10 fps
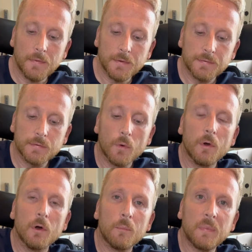the
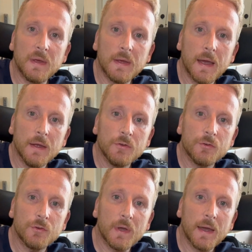soil
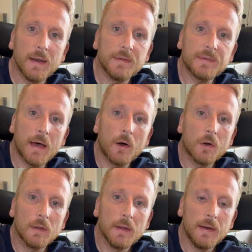pH and its
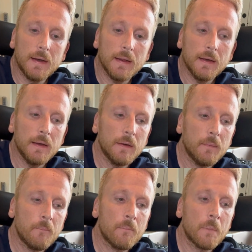alkalinity.
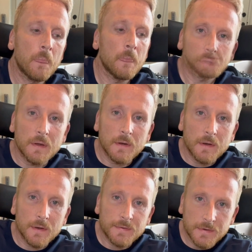
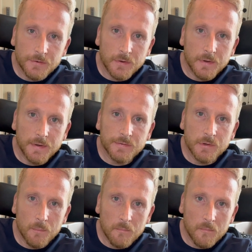Essentially, it's
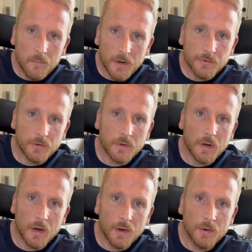the
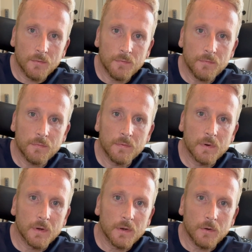measure of
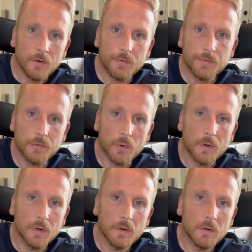your soil.